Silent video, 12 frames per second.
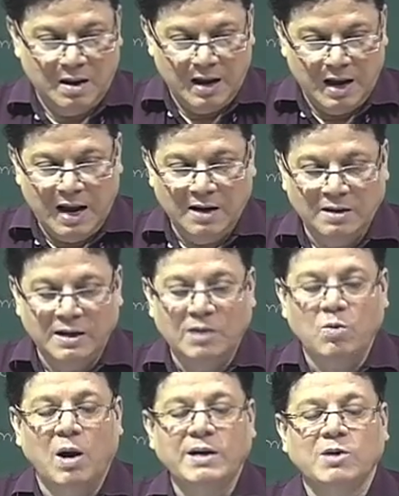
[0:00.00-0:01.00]
and then
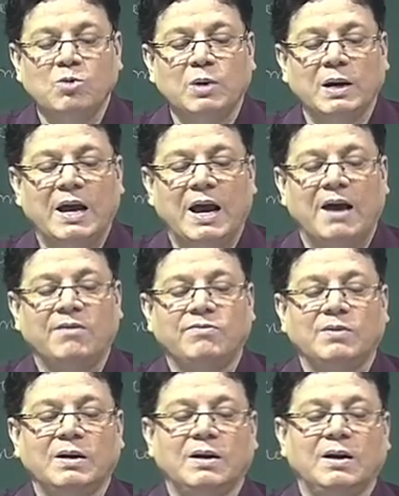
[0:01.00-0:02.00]
what you can have,
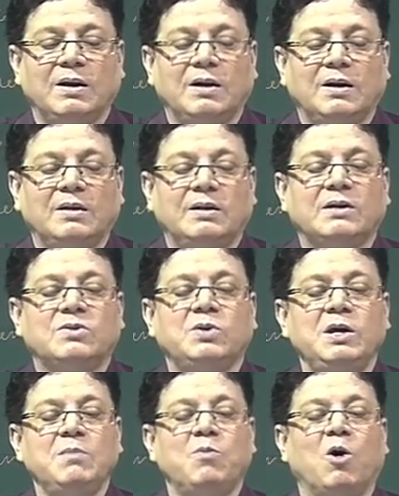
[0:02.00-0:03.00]
that
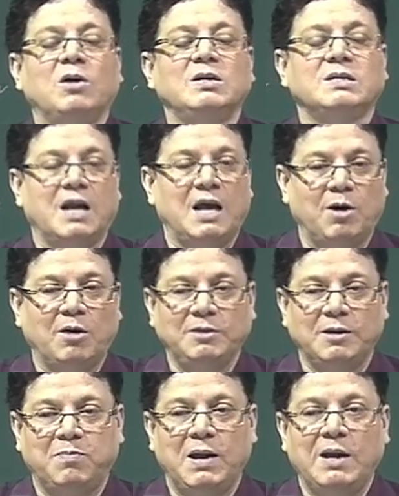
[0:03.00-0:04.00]
3 bonds are above
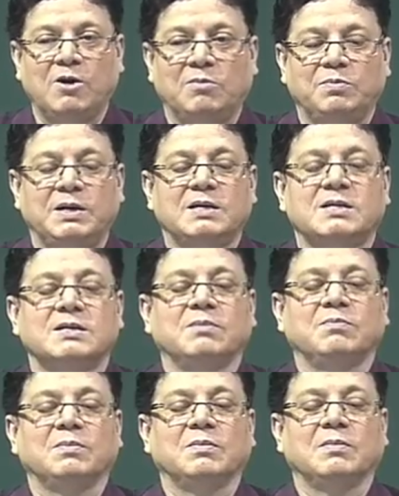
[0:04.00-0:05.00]
the plane of this
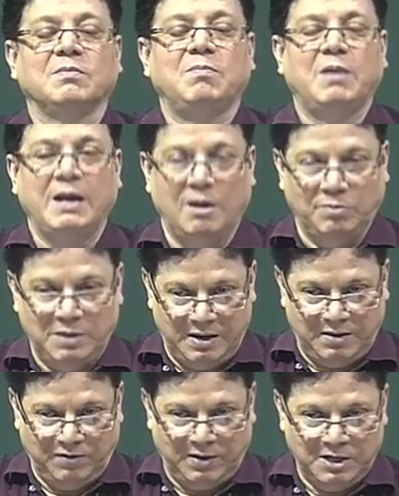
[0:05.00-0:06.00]
plane of the
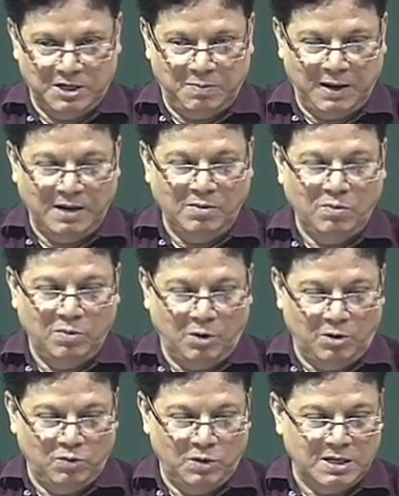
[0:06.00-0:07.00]
reference plane
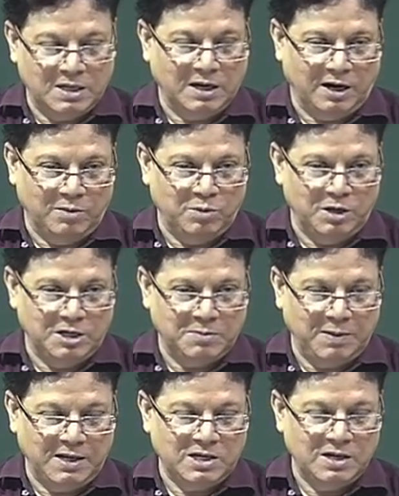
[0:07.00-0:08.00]
on which the carbon is
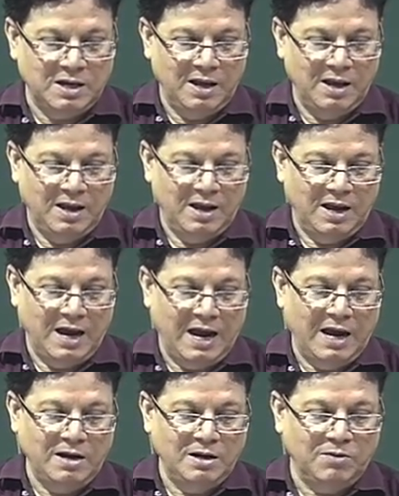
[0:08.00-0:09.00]
placed,
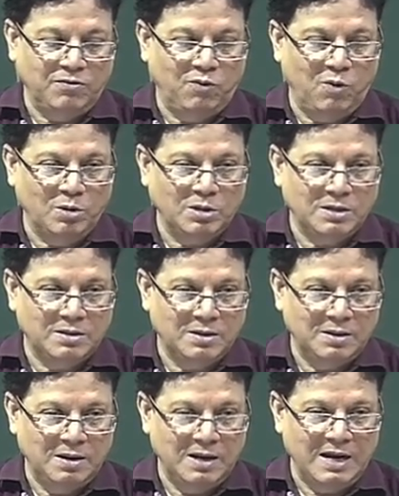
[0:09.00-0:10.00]
and the fourth
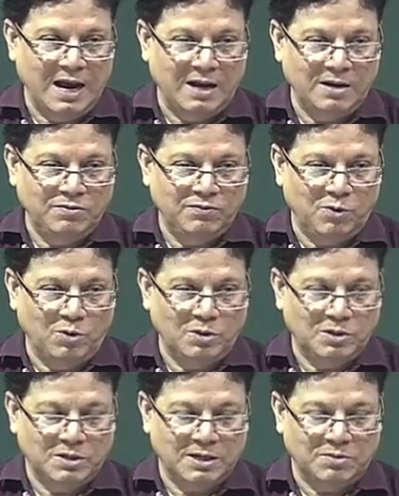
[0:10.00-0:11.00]
ligand, fourth
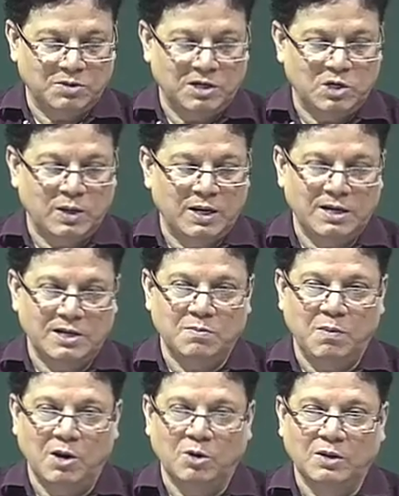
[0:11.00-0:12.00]
substituent is
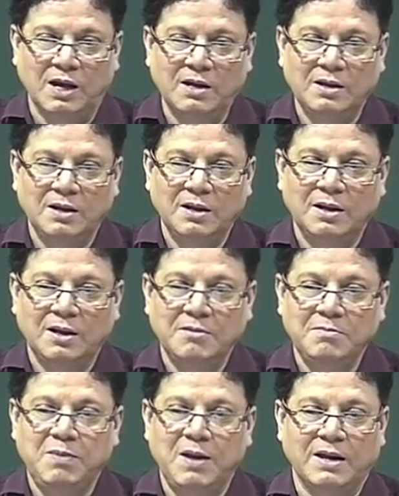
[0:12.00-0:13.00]
below the
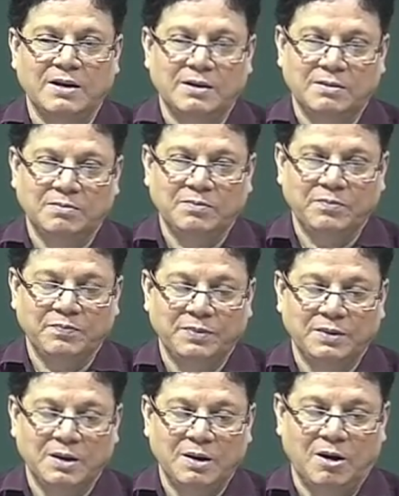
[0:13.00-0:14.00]
plane
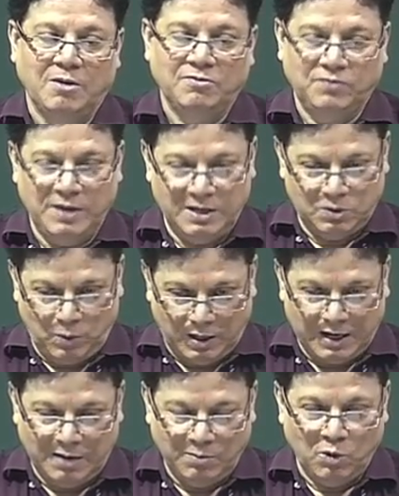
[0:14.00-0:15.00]
of this what
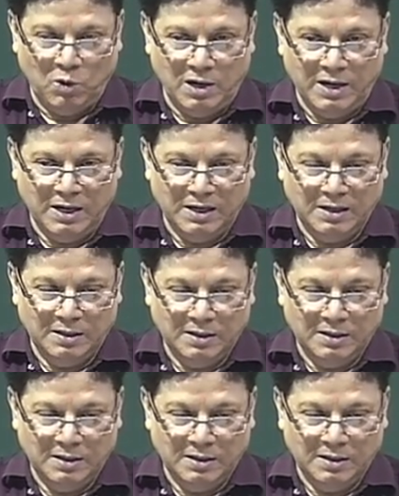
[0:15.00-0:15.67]
I am holding.